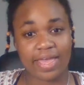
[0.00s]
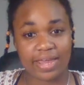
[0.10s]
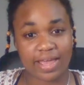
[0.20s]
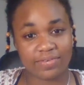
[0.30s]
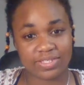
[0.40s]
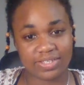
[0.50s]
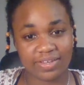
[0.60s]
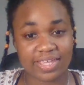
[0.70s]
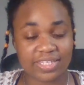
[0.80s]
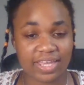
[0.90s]
And I'll see you
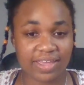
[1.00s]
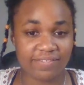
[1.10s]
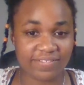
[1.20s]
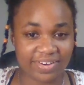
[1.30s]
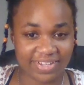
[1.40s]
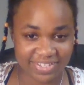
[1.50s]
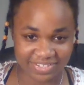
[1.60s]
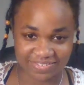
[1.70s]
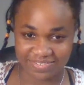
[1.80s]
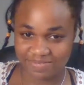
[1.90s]
guys again very
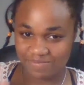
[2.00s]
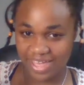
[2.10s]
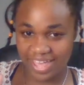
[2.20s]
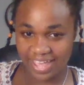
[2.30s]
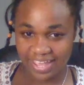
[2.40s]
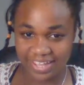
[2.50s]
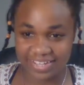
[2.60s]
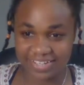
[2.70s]
soon. Bye!